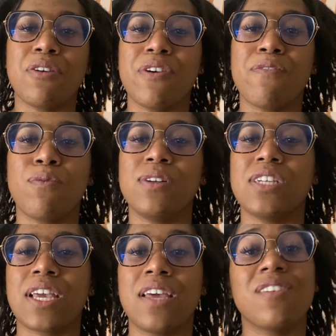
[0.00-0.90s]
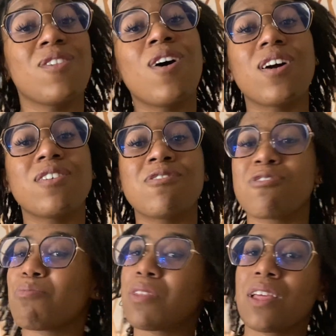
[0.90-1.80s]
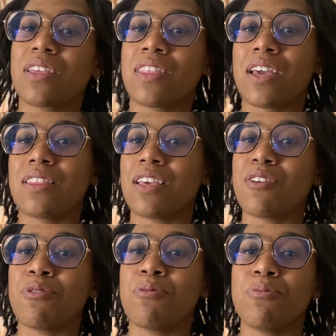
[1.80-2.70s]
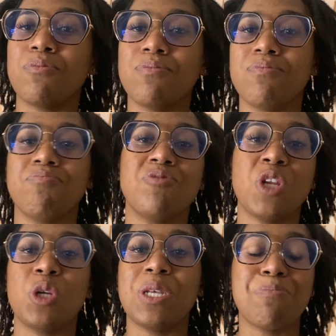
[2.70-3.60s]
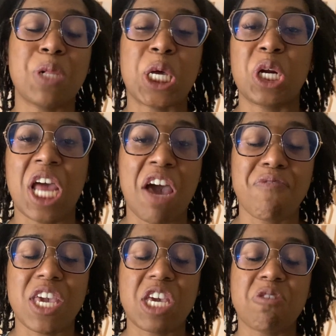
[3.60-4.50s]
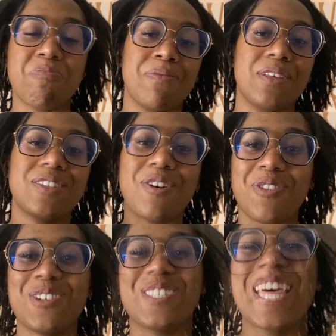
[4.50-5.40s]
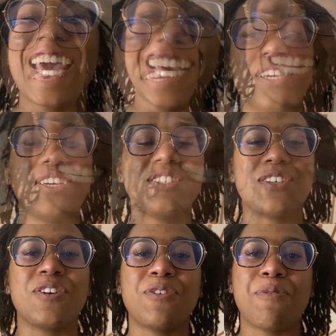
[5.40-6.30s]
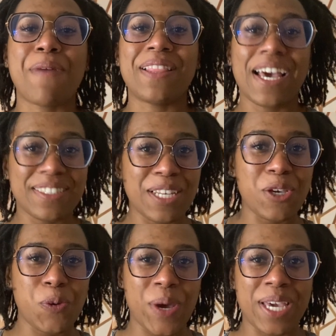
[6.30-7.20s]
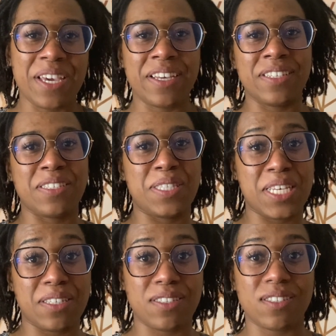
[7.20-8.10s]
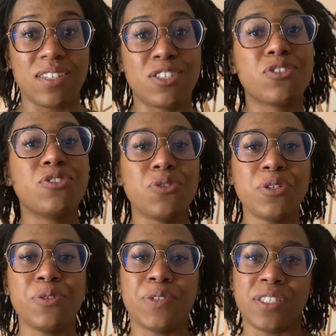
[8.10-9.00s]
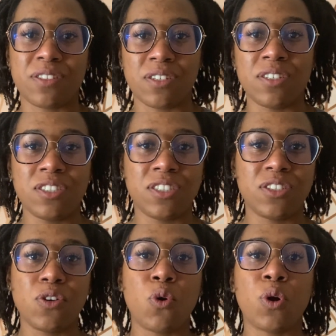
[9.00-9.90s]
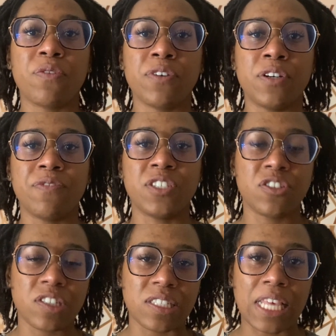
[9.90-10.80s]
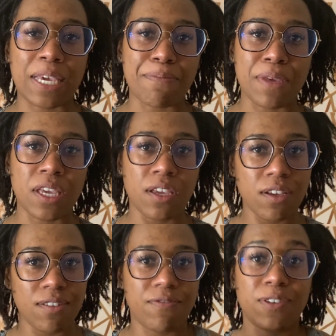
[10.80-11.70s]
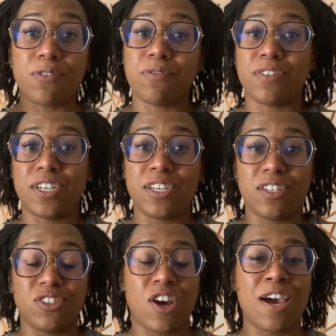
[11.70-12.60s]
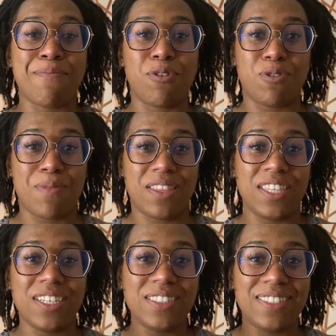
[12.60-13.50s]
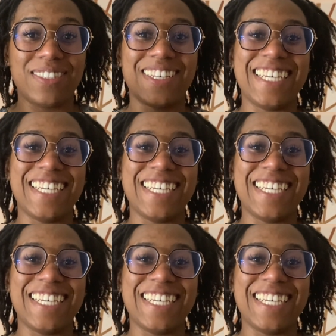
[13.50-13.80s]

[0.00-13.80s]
you have one gigantic lock or something like that you didn't plan on having. So there's that. So my last takeaway is this: just do your research, or if you're adventurous like me, feel free to try both methods